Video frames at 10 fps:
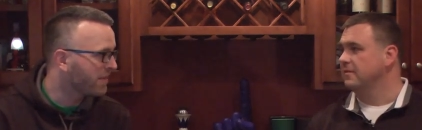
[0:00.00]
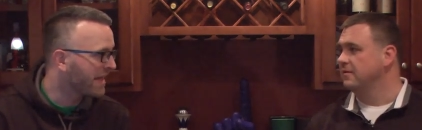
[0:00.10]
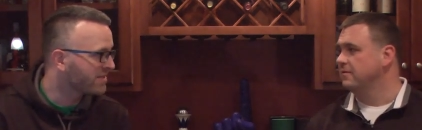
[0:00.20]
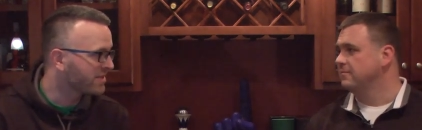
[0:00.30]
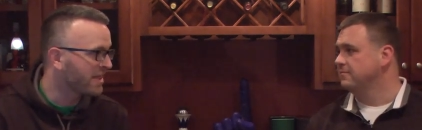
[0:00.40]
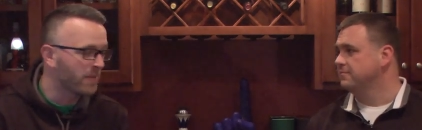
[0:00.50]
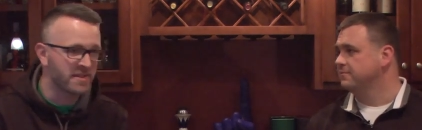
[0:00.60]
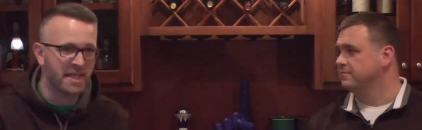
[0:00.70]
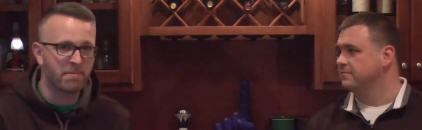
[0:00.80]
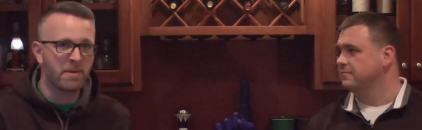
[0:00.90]
Speaker 1: the Masters, he
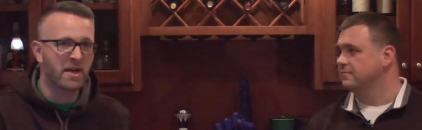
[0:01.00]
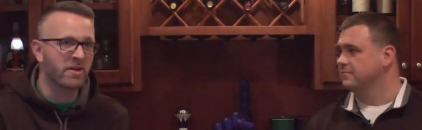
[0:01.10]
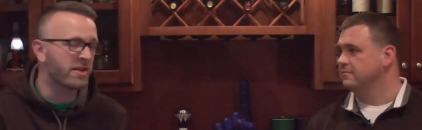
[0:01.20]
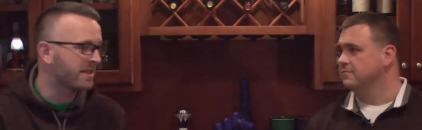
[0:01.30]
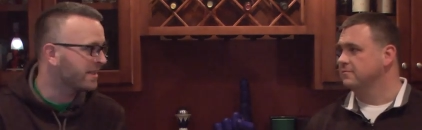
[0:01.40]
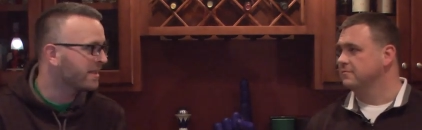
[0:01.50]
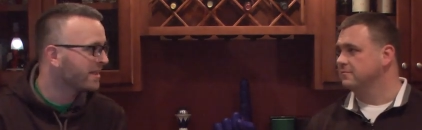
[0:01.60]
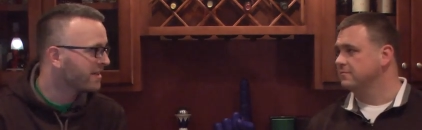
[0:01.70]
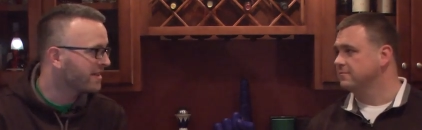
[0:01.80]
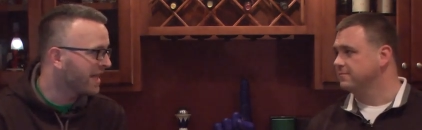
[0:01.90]
almost had a bigger grin than
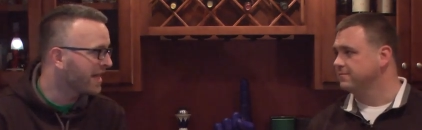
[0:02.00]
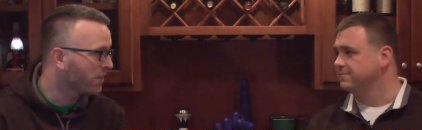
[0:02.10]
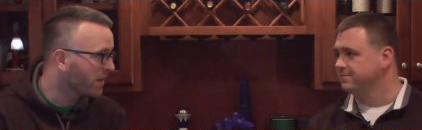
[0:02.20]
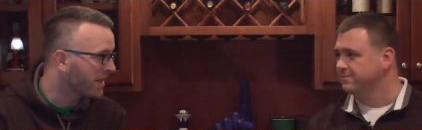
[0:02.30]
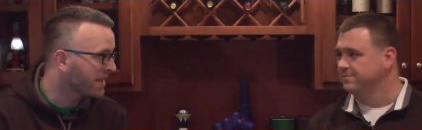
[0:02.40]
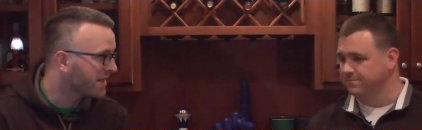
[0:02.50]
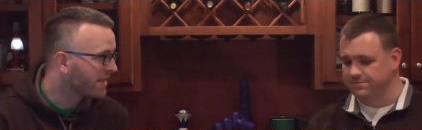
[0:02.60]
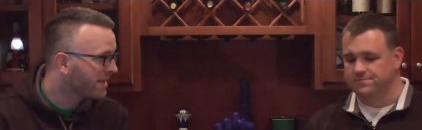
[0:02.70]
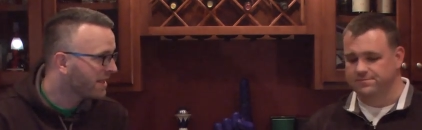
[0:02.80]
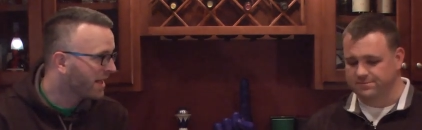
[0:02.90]
than Danny Willett.
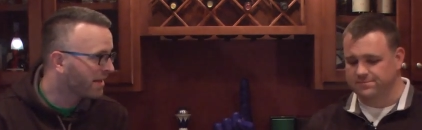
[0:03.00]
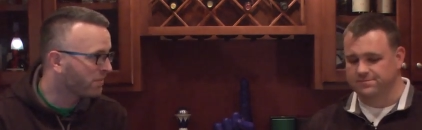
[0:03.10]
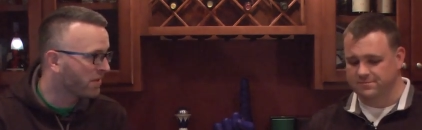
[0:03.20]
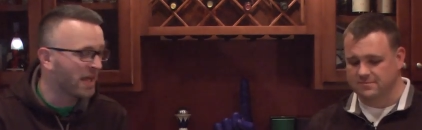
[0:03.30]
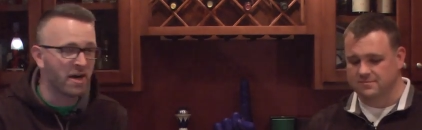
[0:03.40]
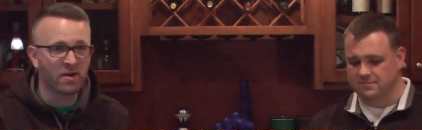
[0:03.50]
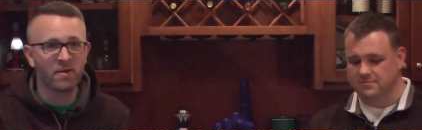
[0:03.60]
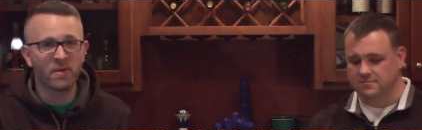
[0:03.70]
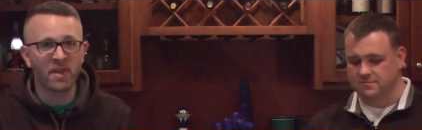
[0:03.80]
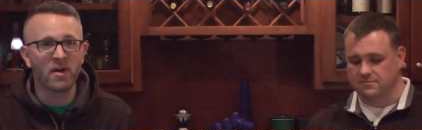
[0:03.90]
Um, with
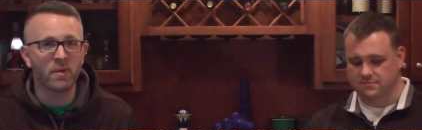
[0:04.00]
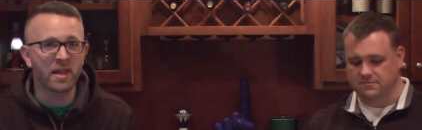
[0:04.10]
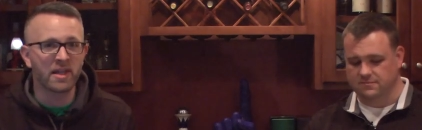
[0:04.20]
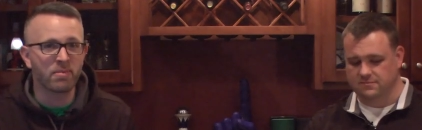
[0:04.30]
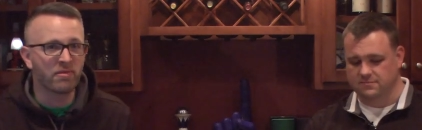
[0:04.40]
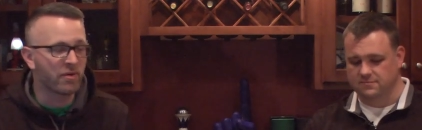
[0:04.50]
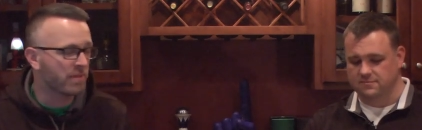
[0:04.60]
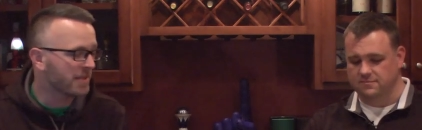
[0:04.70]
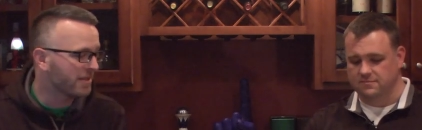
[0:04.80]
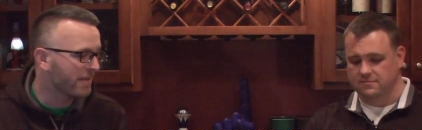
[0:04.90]
how with how well he
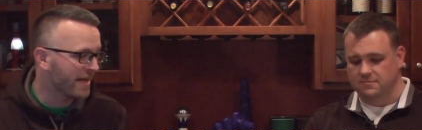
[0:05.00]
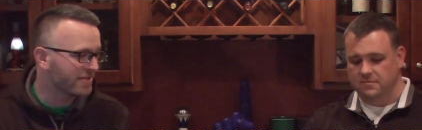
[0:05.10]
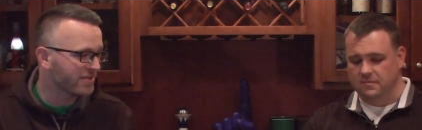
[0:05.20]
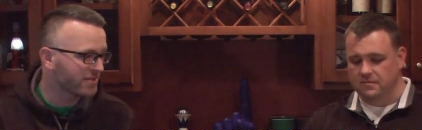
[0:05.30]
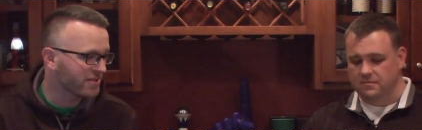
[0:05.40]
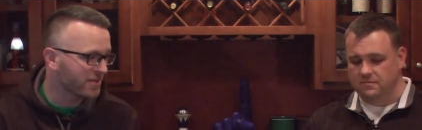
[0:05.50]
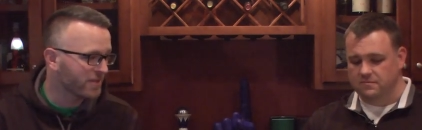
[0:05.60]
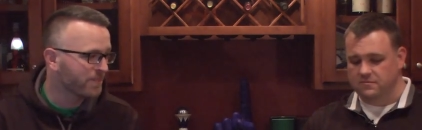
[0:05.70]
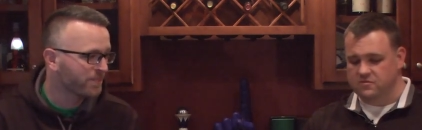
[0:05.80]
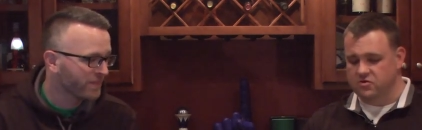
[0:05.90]
performed at the Masters.
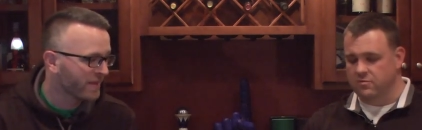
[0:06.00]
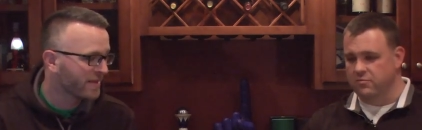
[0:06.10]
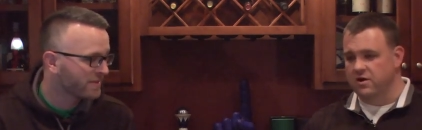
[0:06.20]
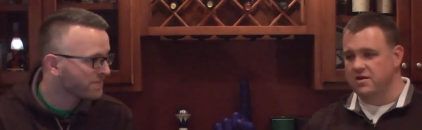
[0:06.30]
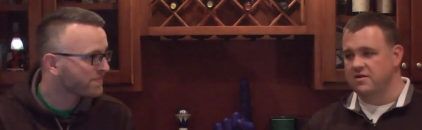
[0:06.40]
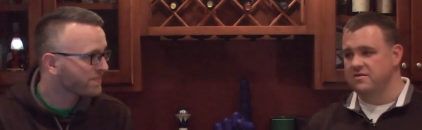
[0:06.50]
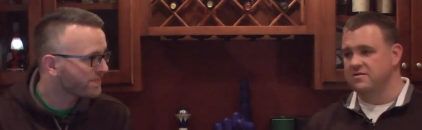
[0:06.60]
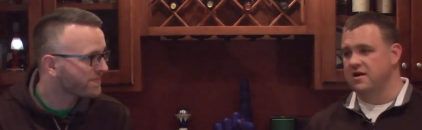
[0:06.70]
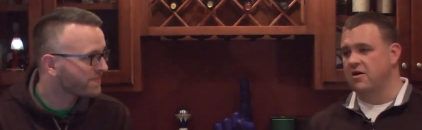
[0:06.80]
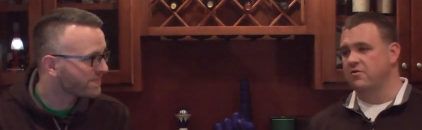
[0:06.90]
So
Speaker 2: so I'm
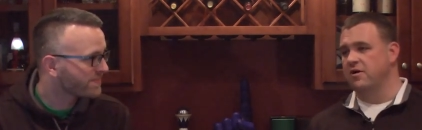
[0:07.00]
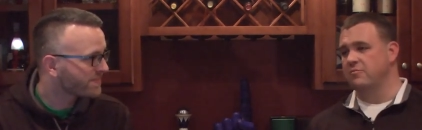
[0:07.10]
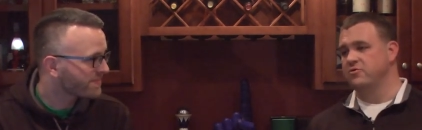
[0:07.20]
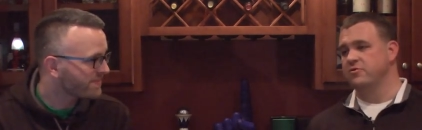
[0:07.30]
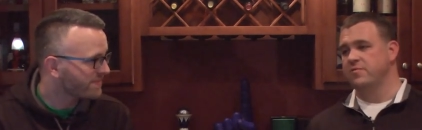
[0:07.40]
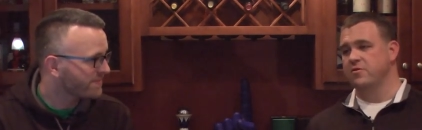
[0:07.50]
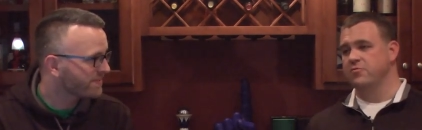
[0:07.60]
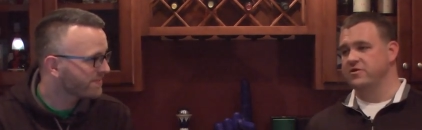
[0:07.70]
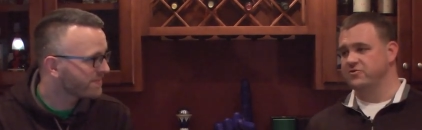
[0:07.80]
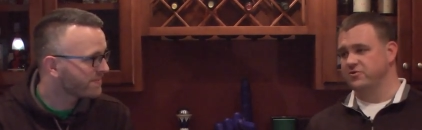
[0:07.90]
writing down. I'm doing my
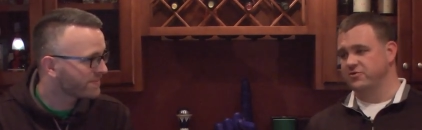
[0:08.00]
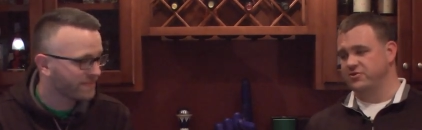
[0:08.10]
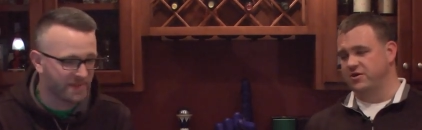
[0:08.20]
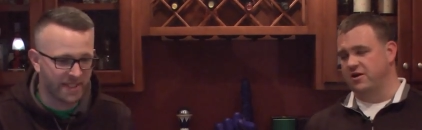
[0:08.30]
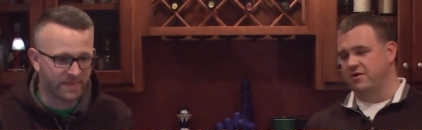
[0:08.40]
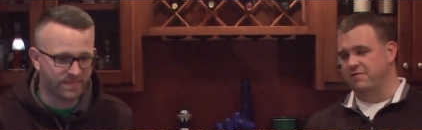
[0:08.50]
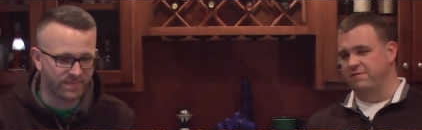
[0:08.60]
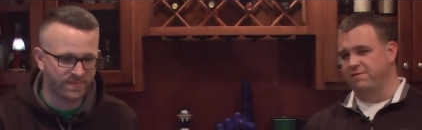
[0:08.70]
research on yeah.